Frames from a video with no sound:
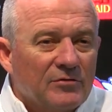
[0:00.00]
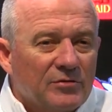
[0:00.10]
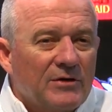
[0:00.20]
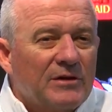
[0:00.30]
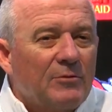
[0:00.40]

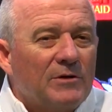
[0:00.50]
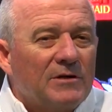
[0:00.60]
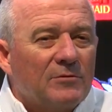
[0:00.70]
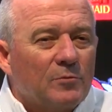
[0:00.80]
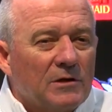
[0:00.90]
So I thought we
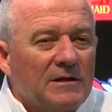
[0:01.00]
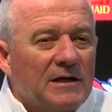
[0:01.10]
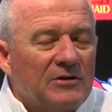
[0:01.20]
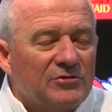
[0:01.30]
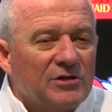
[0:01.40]
did a really
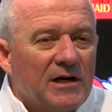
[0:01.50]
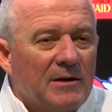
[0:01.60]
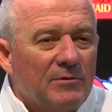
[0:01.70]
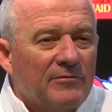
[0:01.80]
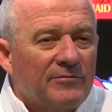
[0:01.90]
nice
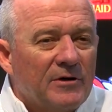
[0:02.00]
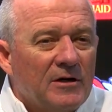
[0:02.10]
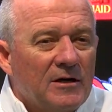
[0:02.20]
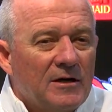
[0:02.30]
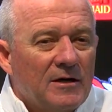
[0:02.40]
job of
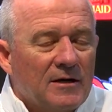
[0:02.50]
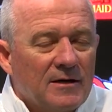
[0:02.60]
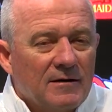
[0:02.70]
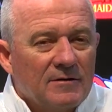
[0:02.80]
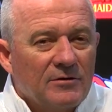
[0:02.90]

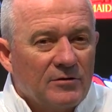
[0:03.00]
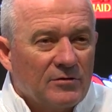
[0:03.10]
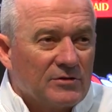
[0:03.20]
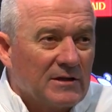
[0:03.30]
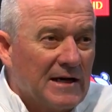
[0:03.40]

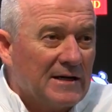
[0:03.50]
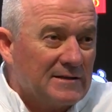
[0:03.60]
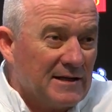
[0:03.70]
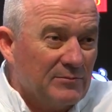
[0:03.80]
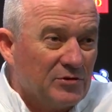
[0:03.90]
there's a lot
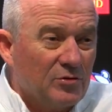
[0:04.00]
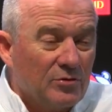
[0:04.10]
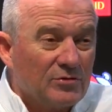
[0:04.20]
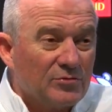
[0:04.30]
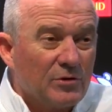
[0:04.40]
of times too
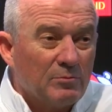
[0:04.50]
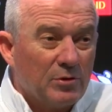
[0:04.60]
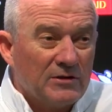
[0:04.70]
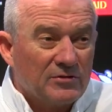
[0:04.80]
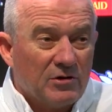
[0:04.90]
where there's one
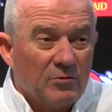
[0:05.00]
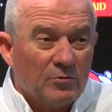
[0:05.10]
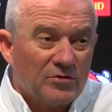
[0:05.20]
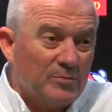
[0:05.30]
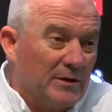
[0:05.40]
place called
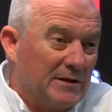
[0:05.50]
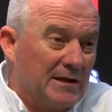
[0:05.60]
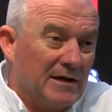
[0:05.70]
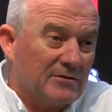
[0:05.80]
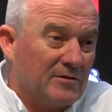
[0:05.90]
we're spitting
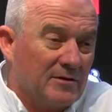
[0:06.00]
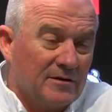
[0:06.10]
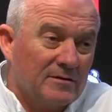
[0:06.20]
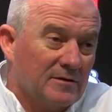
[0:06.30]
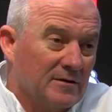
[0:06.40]
it out to
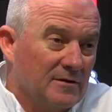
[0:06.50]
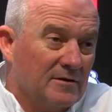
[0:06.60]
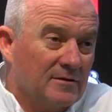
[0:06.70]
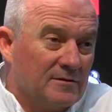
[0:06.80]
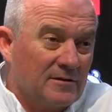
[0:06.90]
the
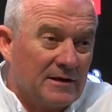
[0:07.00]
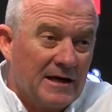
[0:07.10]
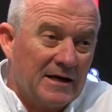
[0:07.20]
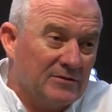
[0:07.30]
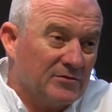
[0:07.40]

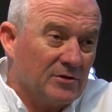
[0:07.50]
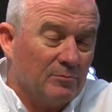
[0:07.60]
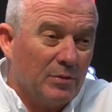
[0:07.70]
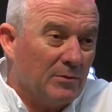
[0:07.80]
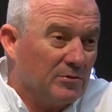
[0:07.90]
guys
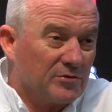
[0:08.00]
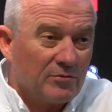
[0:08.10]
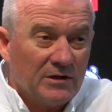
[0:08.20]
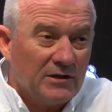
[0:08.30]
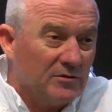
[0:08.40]
on bubble
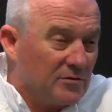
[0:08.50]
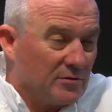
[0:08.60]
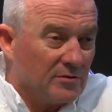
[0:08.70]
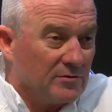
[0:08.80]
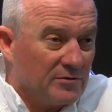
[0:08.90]
screens
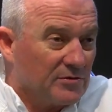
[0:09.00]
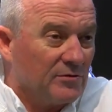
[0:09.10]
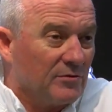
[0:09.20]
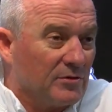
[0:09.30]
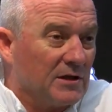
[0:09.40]
or
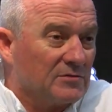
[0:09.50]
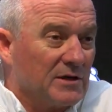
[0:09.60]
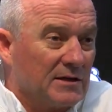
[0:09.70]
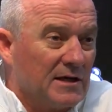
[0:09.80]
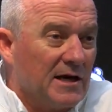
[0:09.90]
certain things
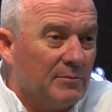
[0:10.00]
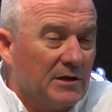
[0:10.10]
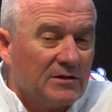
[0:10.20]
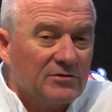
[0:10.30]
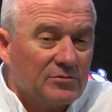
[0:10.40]
like that
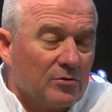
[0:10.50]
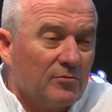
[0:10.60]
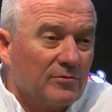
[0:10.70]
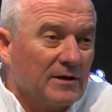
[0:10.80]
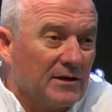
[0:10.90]
because they're
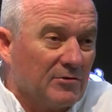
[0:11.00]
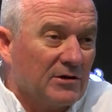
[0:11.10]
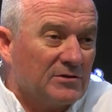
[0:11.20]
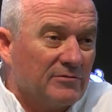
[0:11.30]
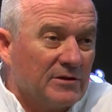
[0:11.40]
overly
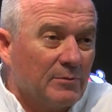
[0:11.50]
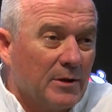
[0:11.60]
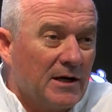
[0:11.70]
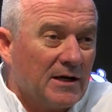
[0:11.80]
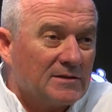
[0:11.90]
aggressive in the
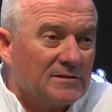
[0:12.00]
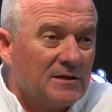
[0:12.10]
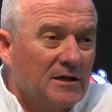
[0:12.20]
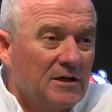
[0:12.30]
box,